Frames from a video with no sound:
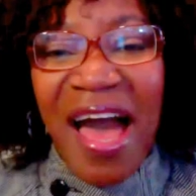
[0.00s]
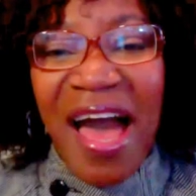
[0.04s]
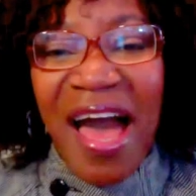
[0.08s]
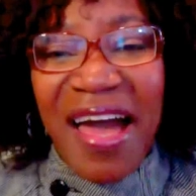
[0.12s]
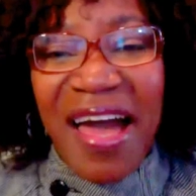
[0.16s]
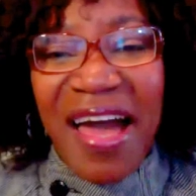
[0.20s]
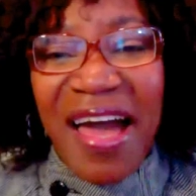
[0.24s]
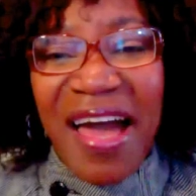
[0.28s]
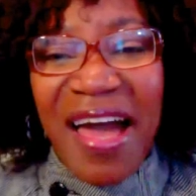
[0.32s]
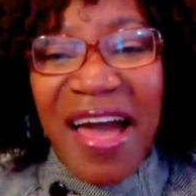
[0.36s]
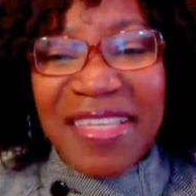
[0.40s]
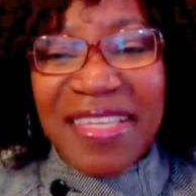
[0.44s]

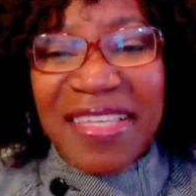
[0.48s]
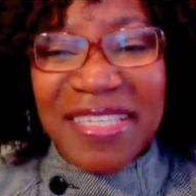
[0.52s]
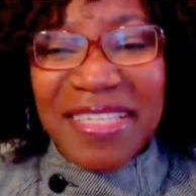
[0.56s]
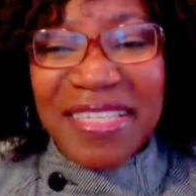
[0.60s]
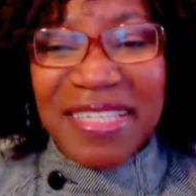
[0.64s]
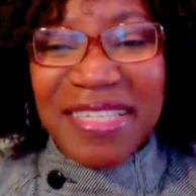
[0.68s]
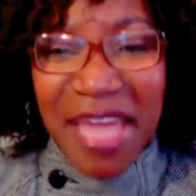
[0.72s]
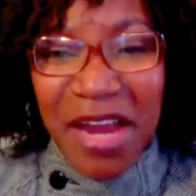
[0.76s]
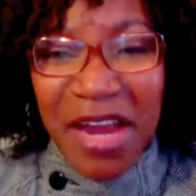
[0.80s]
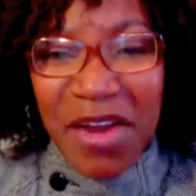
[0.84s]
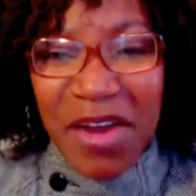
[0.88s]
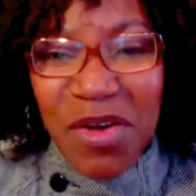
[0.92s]
Hi, this is
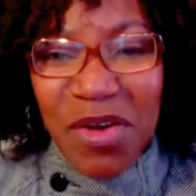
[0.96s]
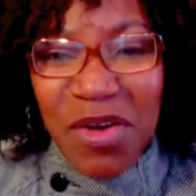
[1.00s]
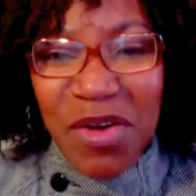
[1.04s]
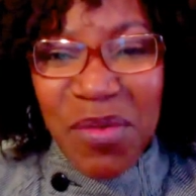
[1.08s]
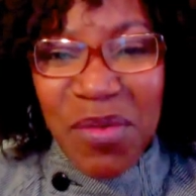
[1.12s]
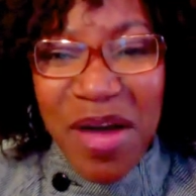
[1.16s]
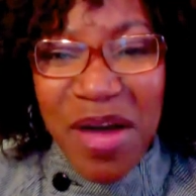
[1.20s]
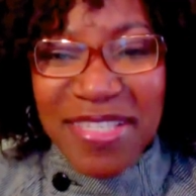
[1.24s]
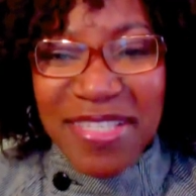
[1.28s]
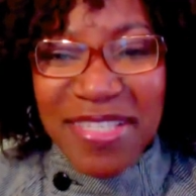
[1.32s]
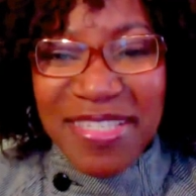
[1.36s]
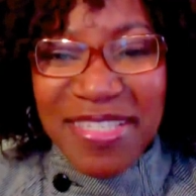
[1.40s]
Carol
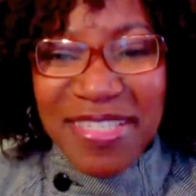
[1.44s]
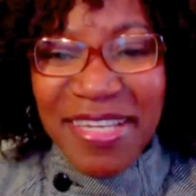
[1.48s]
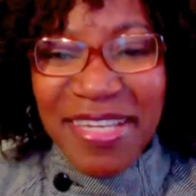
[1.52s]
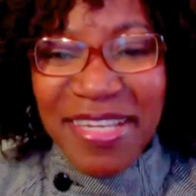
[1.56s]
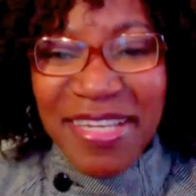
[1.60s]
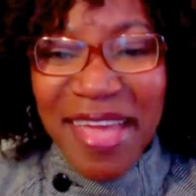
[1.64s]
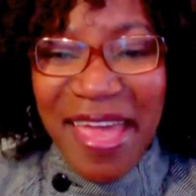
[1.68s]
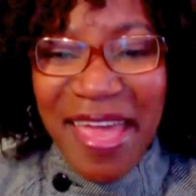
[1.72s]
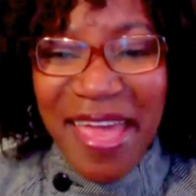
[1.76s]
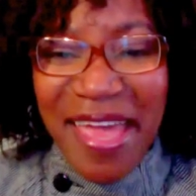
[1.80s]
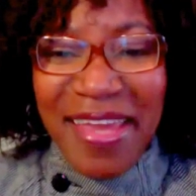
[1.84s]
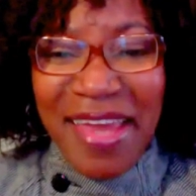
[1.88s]
Watson,
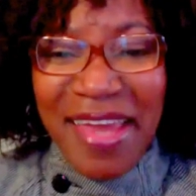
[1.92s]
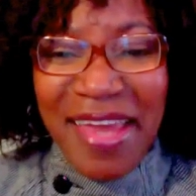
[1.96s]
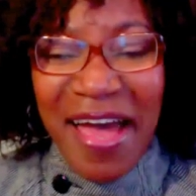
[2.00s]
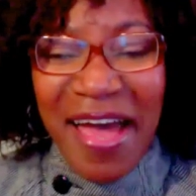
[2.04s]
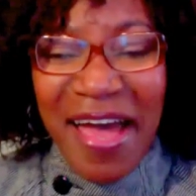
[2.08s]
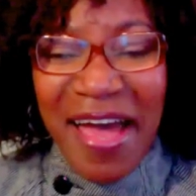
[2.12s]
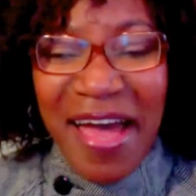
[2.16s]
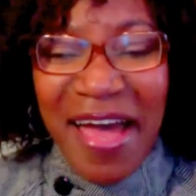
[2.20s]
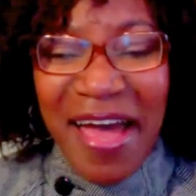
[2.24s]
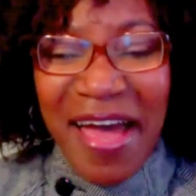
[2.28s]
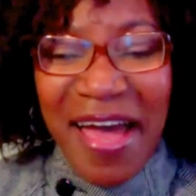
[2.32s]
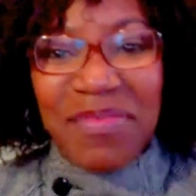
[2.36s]
and
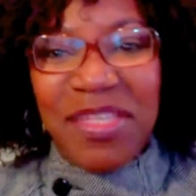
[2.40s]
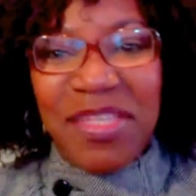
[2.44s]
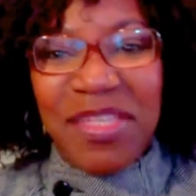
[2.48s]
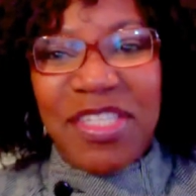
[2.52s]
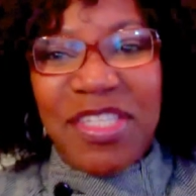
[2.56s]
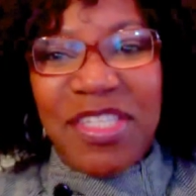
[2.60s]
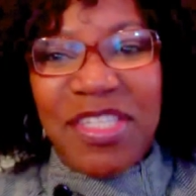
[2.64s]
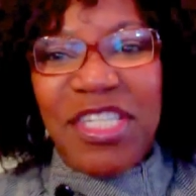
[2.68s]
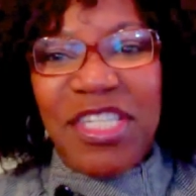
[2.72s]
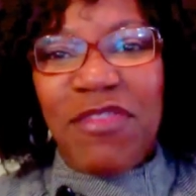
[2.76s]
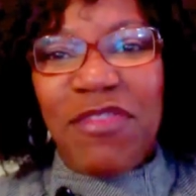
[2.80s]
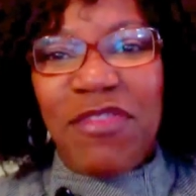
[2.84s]
I am the
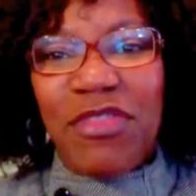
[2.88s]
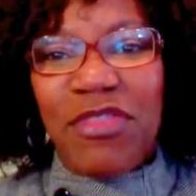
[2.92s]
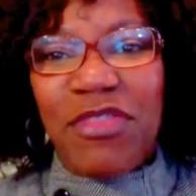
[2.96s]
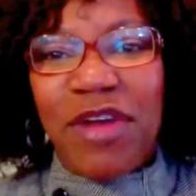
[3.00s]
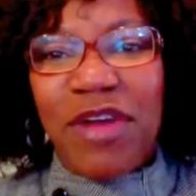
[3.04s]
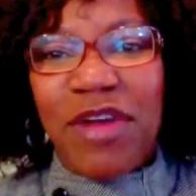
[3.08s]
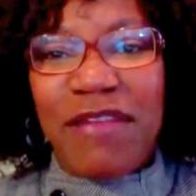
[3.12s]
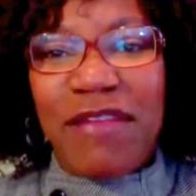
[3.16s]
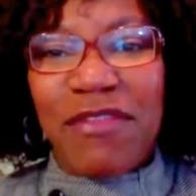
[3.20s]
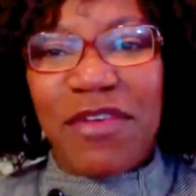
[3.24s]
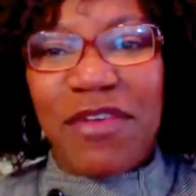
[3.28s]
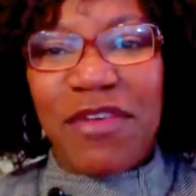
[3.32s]
Chief
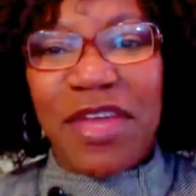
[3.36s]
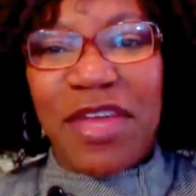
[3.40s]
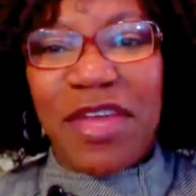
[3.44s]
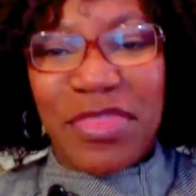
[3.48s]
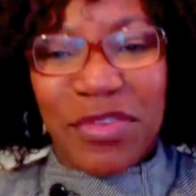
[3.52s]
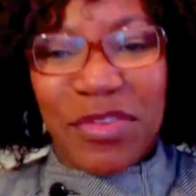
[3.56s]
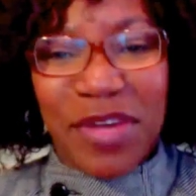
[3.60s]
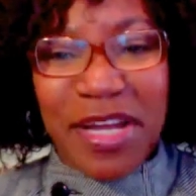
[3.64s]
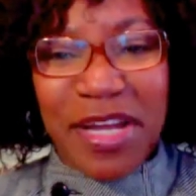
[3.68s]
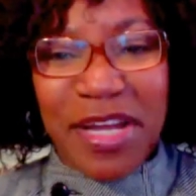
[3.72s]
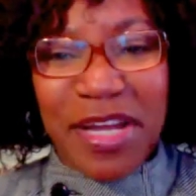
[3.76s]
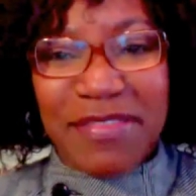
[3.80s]
Thriver at
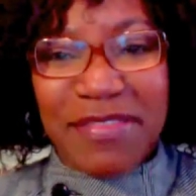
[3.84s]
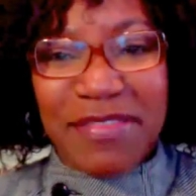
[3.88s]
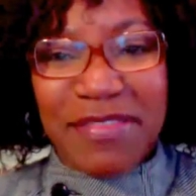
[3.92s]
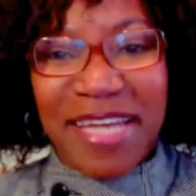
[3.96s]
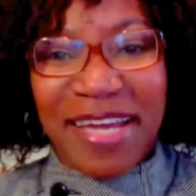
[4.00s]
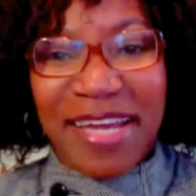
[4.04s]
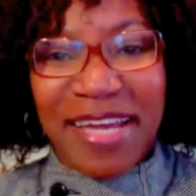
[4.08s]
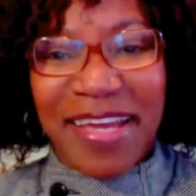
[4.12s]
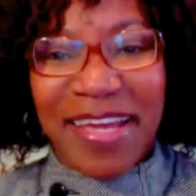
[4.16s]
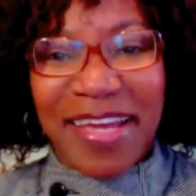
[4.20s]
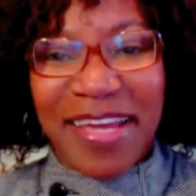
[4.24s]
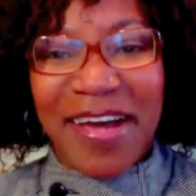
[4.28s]

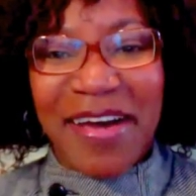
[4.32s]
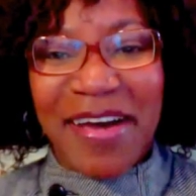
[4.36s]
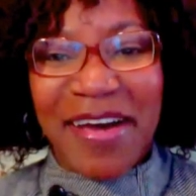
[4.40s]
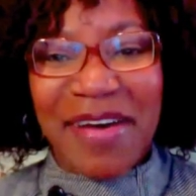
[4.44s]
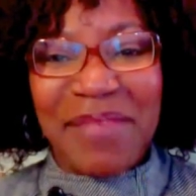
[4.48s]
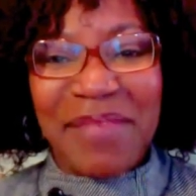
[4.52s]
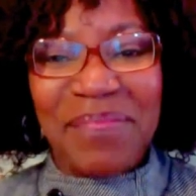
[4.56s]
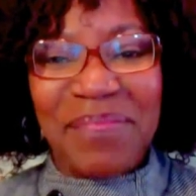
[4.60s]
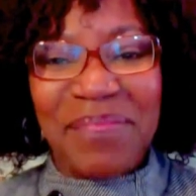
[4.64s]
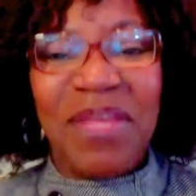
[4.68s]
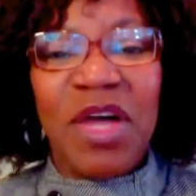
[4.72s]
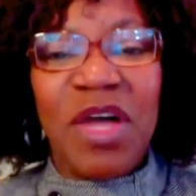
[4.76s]

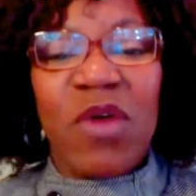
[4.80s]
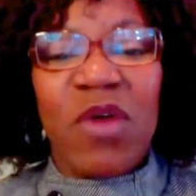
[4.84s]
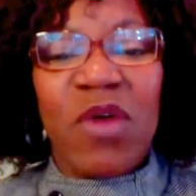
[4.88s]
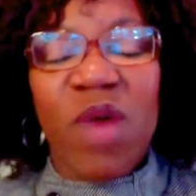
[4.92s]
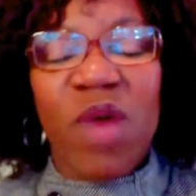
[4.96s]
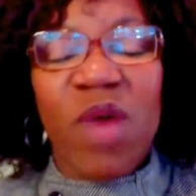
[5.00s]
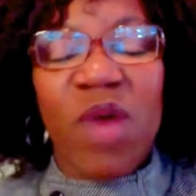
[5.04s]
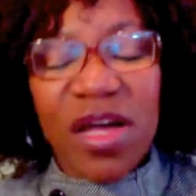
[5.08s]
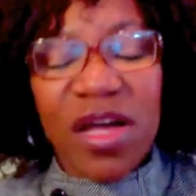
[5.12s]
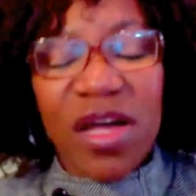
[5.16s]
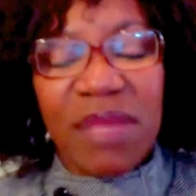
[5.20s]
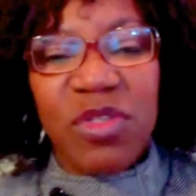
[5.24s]
Thrive.com.
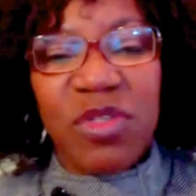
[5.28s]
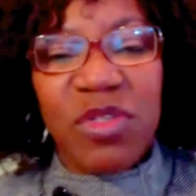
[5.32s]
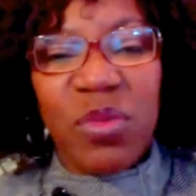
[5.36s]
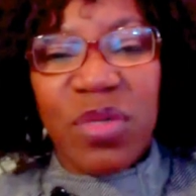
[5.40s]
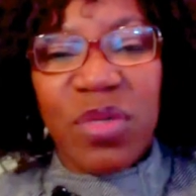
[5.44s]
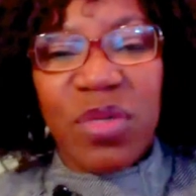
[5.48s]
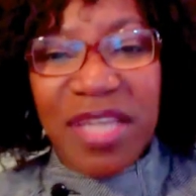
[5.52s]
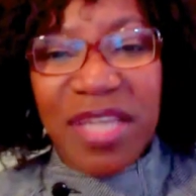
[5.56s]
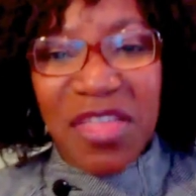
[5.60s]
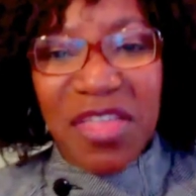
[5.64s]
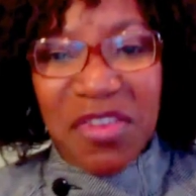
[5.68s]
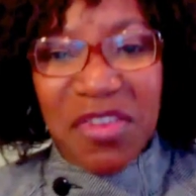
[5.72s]
Welcome to
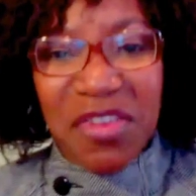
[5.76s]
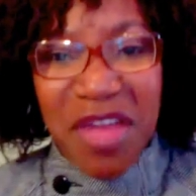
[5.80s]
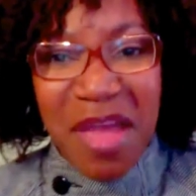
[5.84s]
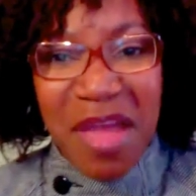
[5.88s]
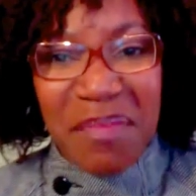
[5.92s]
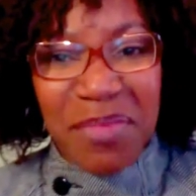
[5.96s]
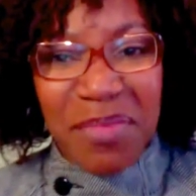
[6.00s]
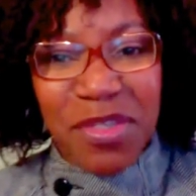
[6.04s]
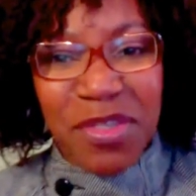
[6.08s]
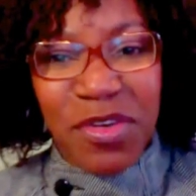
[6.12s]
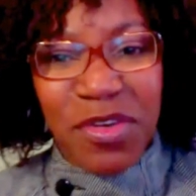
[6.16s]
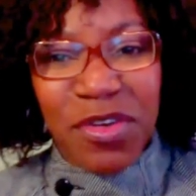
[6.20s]
another
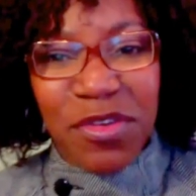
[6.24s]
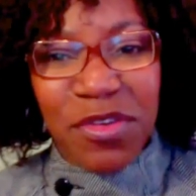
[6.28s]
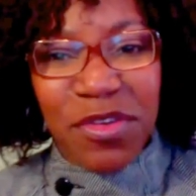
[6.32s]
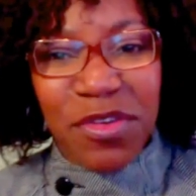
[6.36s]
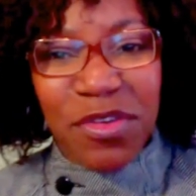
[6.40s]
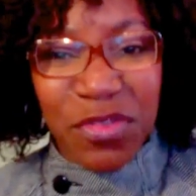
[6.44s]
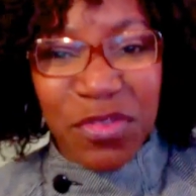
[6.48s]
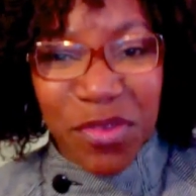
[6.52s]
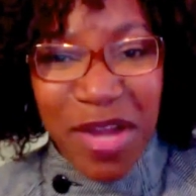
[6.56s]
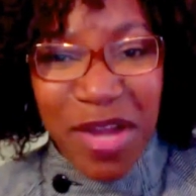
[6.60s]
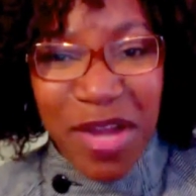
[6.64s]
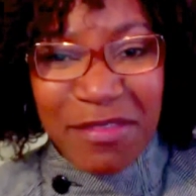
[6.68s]
episode of
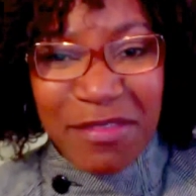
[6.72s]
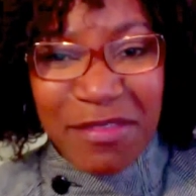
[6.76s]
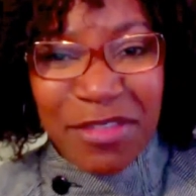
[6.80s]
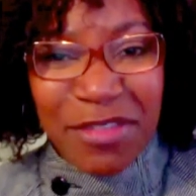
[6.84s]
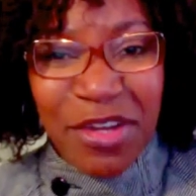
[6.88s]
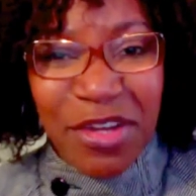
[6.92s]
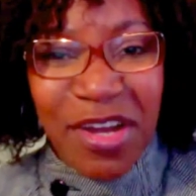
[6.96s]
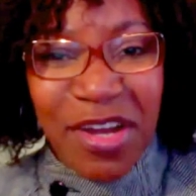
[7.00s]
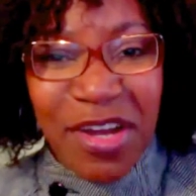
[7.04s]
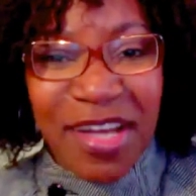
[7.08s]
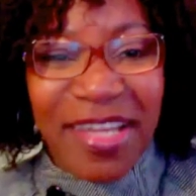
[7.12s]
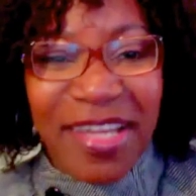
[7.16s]
Thrive
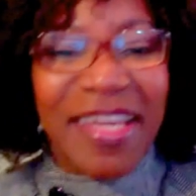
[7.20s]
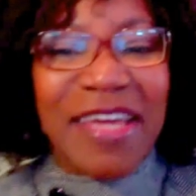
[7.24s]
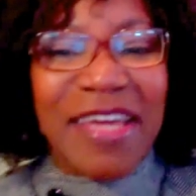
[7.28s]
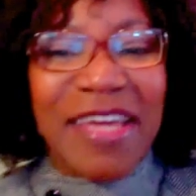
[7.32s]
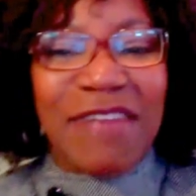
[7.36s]
Talk.